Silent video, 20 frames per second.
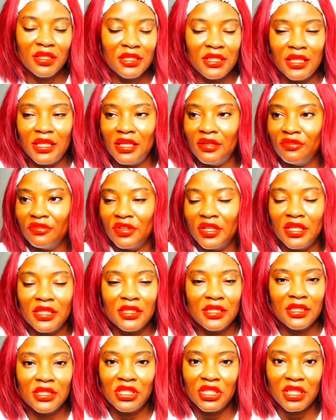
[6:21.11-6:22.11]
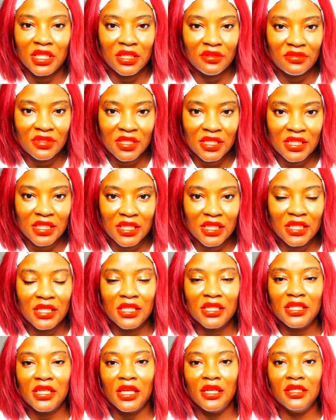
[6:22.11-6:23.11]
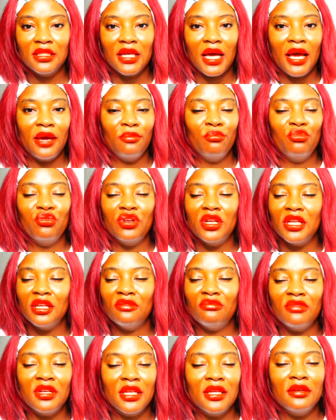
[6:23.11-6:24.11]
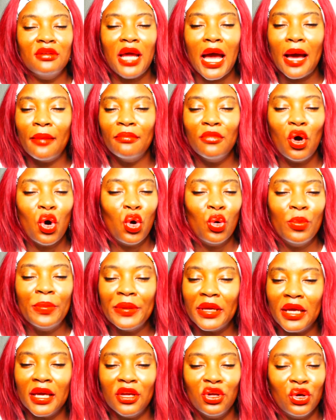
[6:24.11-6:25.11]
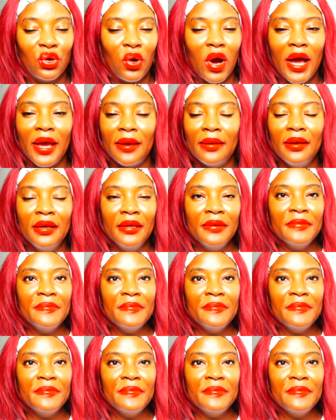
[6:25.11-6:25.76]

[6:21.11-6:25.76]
delivers and she gives us this, and I really am hoping, you know, I